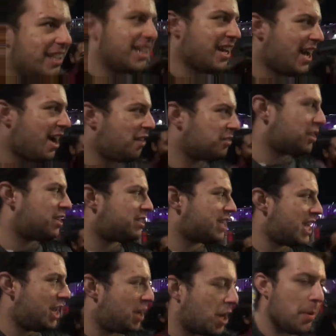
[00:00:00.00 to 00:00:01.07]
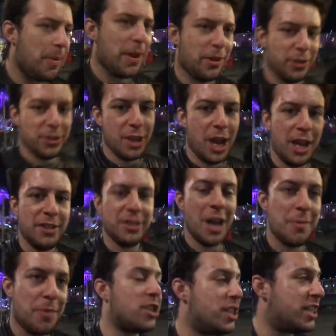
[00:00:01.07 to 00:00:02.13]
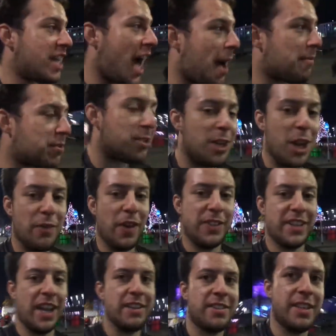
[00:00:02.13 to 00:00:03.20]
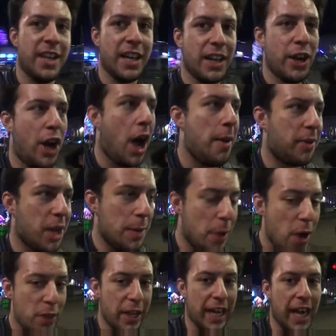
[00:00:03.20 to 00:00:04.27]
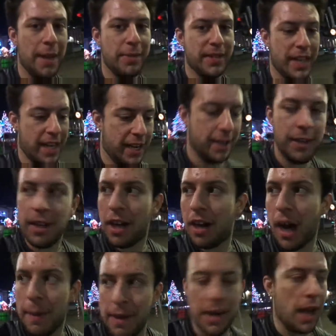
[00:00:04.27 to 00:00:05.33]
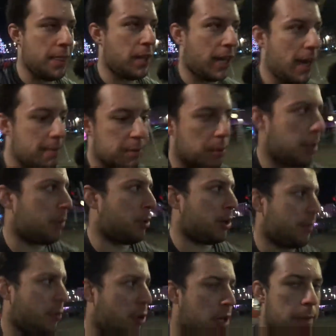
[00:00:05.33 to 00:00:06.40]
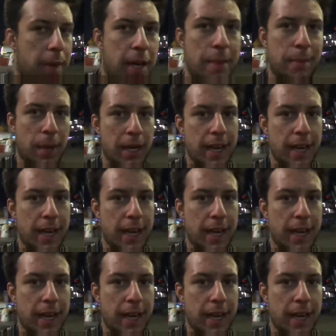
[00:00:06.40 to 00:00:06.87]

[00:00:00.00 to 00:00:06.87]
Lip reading: Yeah, I was going to say you look a bit on the tired side, but she did absolutely fantastic. I'm going to put the clips in. I mean, like, the clips really would have already been in by